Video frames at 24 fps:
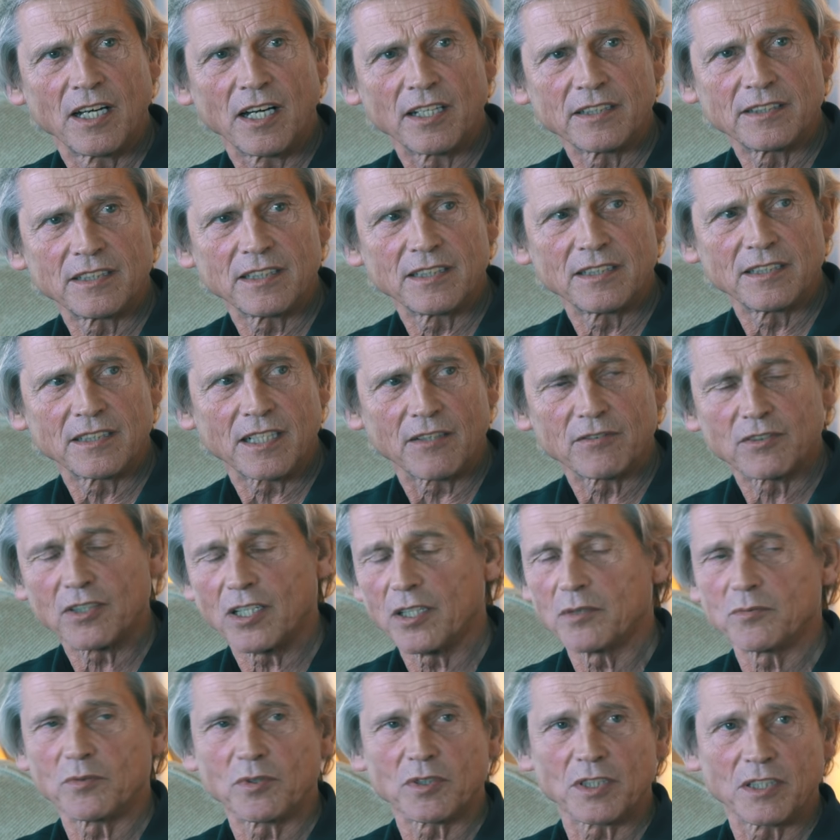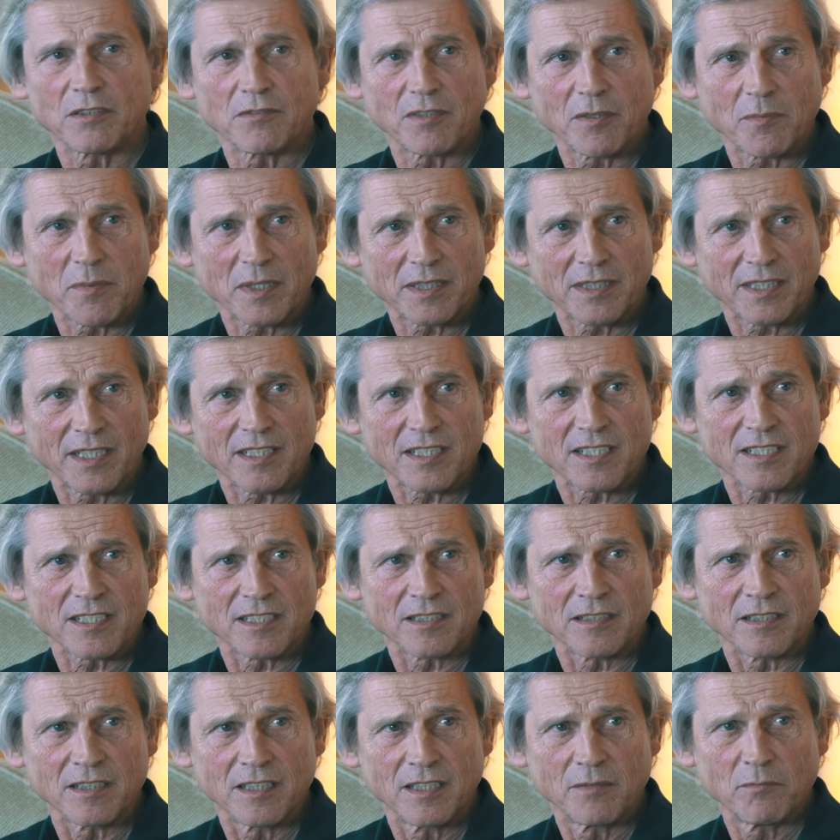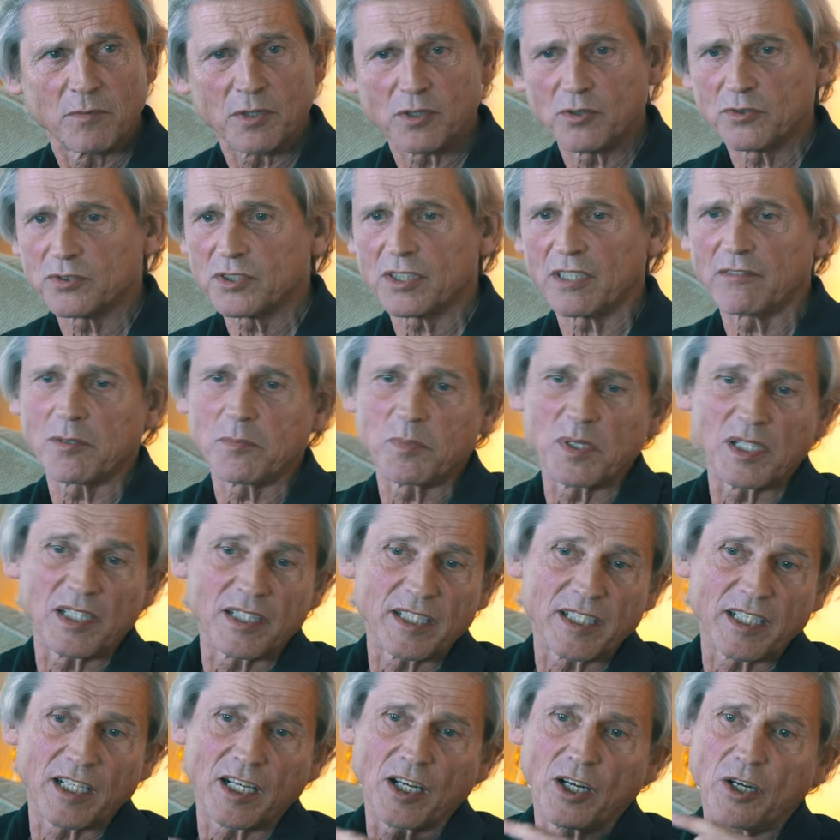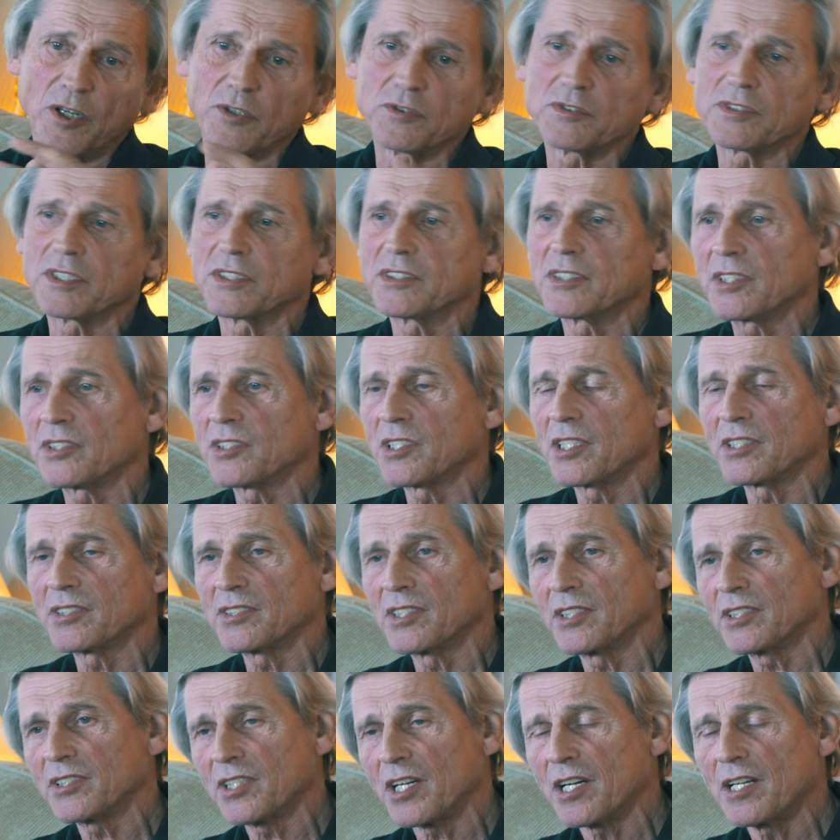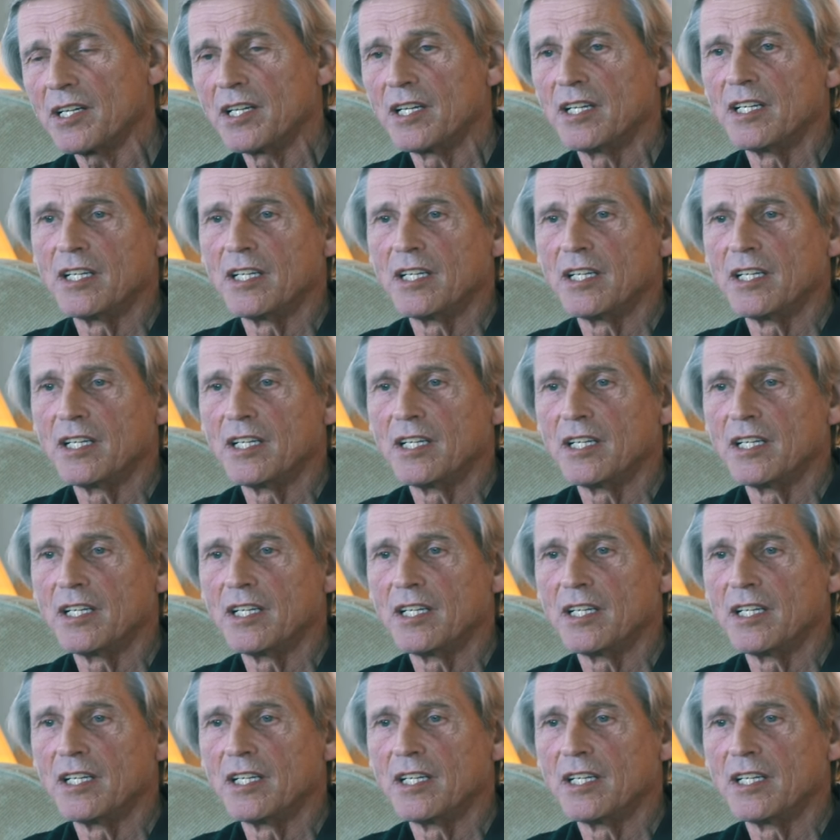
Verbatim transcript: I didn't have time to give them attention because they were building a house, etc., etc.